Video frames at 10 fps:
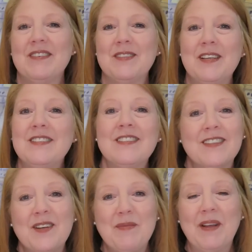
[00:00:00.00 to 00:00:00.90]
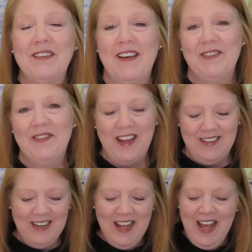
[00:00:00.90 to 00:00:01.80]
us, because it's going to be a lot of
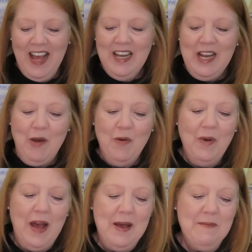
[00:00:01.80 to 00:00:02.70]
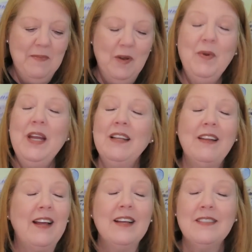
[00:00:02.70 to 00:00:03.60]
fun. Now,
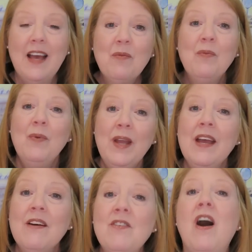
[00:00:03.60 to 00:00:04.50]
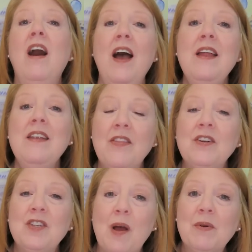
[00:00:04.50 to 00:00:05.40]
like I said, we have got
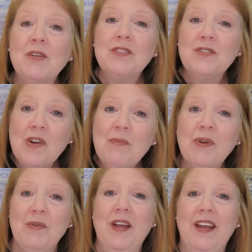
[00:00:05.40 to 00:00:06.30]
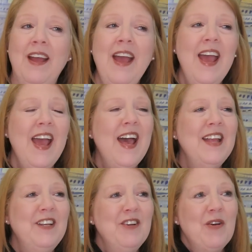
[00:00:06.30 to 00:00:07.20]
another tropical storm brewing,
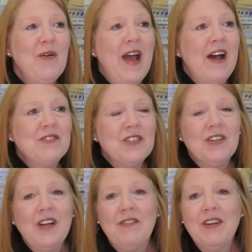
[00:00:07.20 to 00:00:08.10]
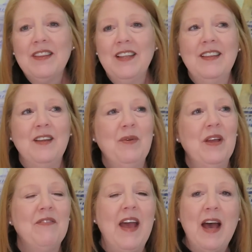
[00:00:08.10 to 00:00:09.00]
and after everything that
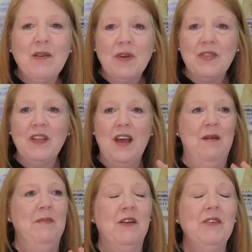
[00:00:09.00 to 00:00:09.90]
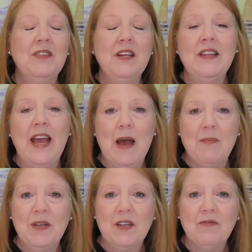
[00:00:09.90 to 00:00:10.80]
we have had with everything that
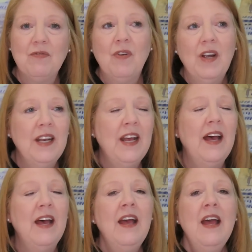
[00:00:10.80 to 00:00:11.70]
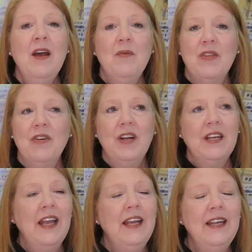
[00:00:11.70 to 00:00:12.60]
happened in Florida with
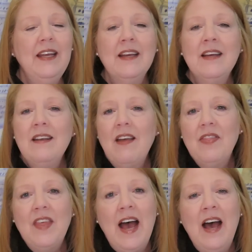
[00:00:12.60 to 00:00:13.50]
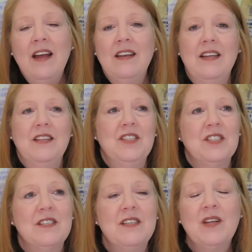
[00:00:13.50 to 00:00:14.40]
Hurricane Ian, that
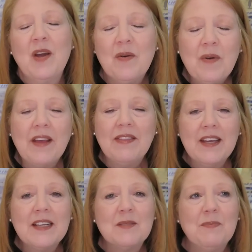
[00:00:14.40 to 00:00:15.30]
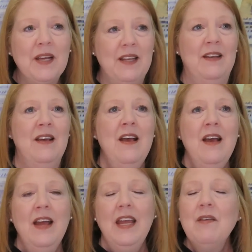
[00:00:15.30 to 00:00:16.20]
just I think has been,
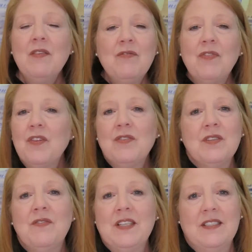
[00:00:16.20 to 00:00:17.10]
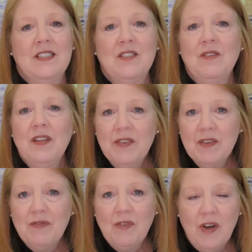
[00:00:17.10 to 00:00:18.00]
even for those of us that don't live
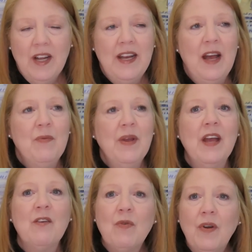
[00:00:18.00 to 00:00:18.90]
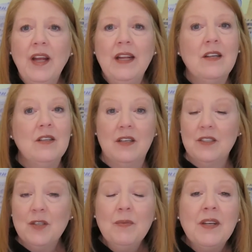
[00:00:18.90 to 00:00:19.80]
in in Florida. We have
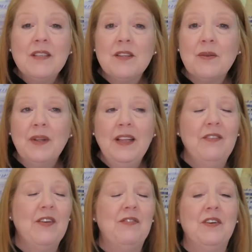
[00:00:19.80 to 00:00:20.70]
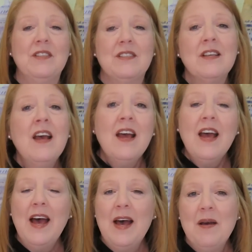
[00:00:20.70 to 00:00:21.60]
contributed to the relief efforts,
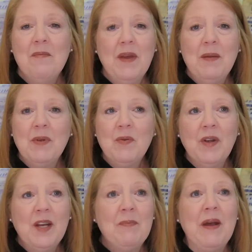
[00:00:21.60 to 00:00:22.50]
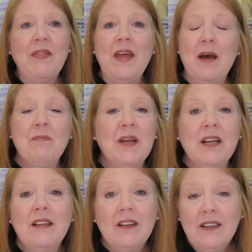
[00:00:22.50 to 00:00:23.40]
and been worried about that.
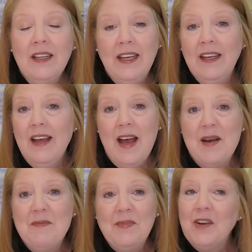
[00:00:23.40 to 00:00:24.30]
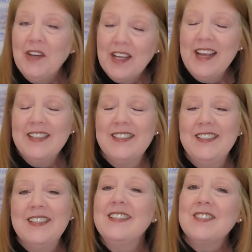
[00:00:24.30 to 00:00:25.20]
But clearly, hurricane
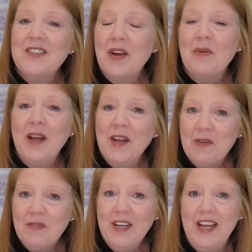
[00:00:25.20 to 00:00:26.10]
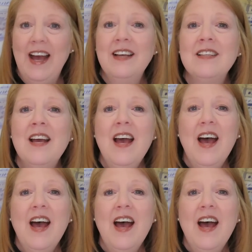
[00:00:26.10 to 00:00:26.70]
season is not quite over yet,